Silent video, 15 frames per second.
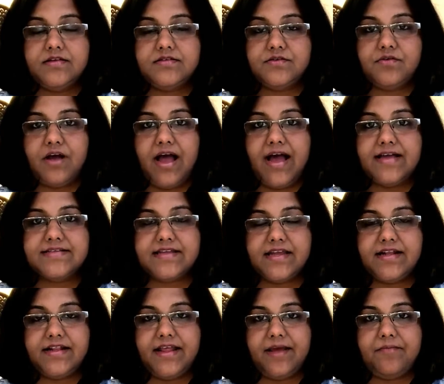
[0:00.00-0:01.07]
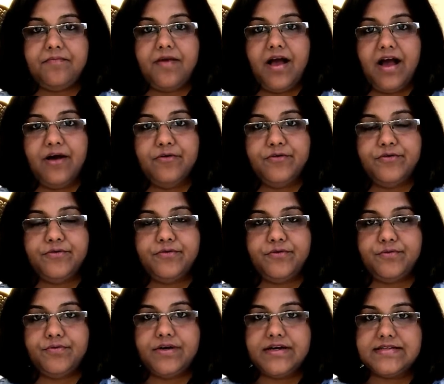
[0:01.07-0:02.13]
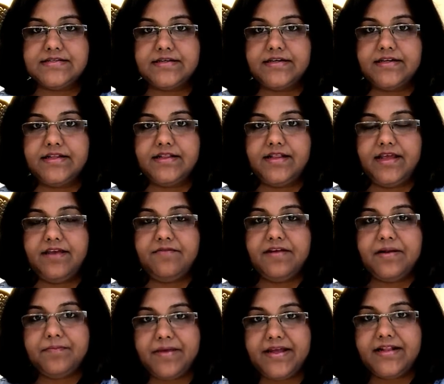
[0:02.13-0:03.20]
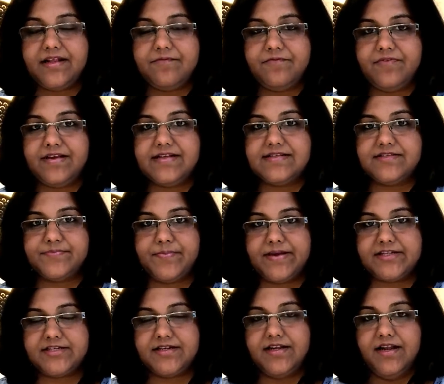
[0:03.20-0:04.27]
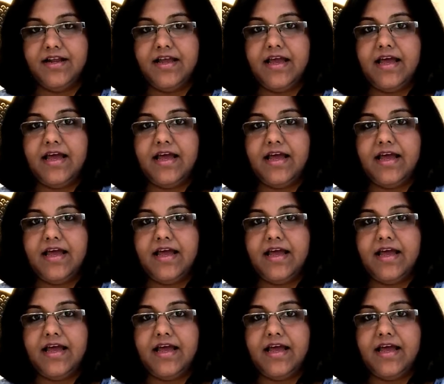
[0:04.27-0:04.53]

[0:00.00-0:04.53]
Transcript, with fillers: So asking them how to do a certain thing will make them feel special.